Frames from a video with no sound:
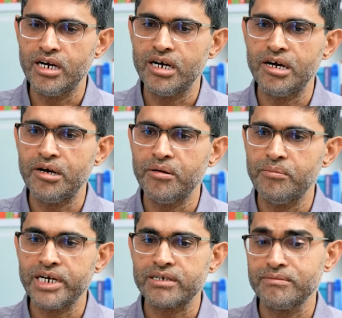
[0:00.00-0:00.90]
Uh,
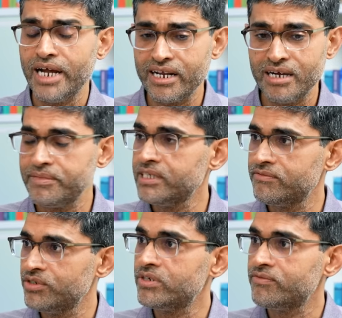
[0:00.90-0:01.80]
but that happens
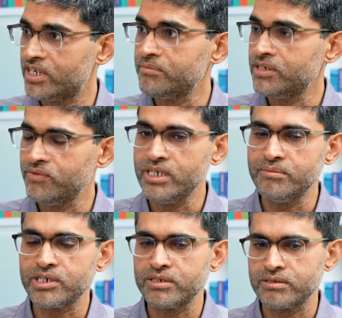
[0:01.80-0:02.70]
few and far between
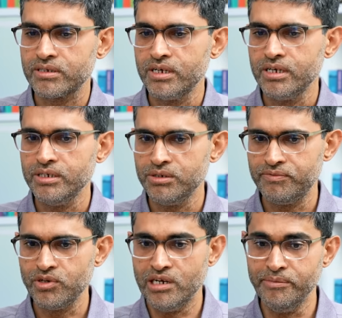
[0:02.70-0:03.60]
because
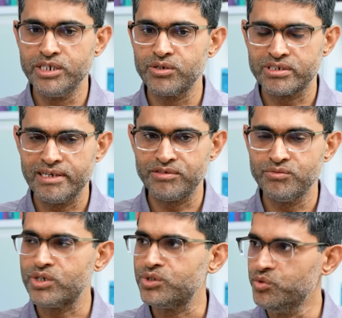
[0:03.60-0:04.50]
if you limit yourself to
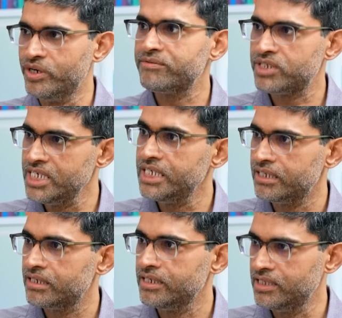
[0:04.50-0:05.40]
what you have
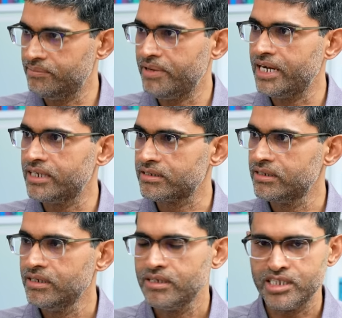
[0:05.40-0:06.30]
seen yeah. in the past,
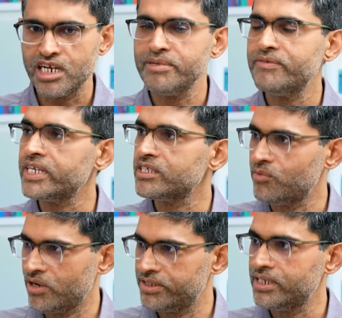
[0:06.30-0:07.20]
right. there will be a very
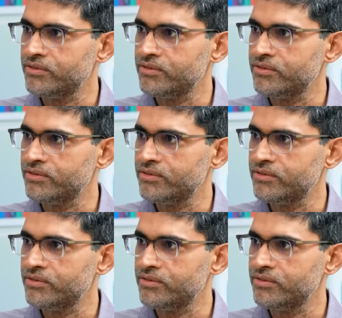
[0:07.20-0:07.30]
small set.